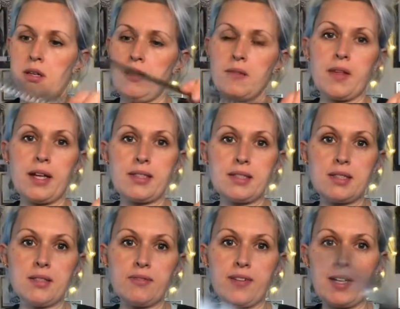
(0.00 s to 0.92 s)
That's the
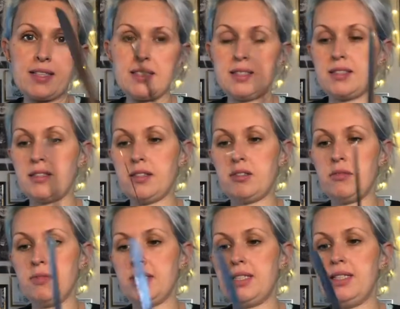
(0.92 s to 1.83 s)
fatter side, so I'm
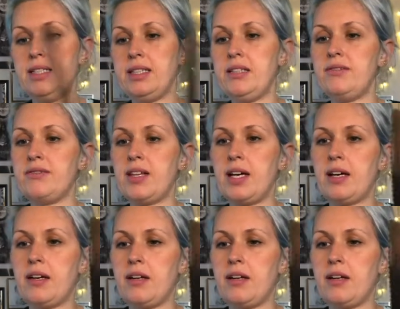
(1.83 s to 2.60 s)
going to leave that.